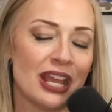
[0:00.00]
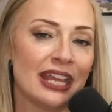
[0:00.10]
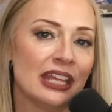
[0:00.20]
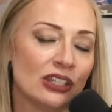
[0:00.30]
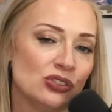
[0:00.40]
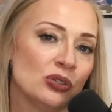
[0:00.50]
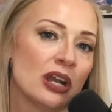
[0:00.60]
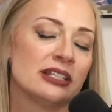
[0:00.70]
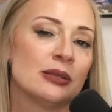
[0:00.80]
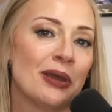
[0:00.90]
and get you
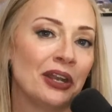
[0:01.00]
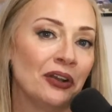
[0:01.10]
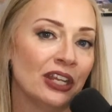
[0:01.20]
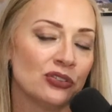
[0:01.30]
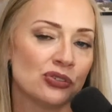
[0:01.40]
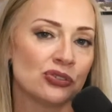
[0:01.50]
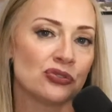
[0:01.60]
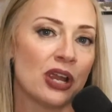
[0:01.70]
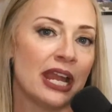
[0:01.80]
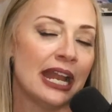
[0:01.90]
guys a better interest
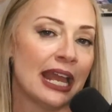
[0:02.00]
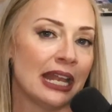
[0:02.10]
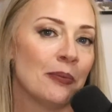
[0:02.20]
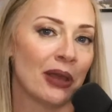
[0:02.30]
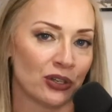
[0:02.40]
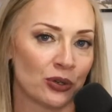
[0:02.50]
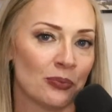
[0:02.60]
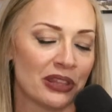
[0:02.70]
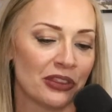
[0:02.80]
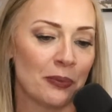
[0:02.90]
rate and a better
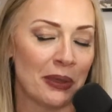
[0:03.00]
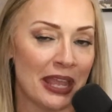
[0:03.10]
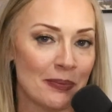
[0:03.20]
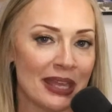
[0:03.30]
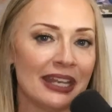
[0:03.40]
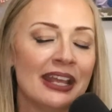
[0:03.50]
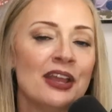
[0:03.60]
monthly payment,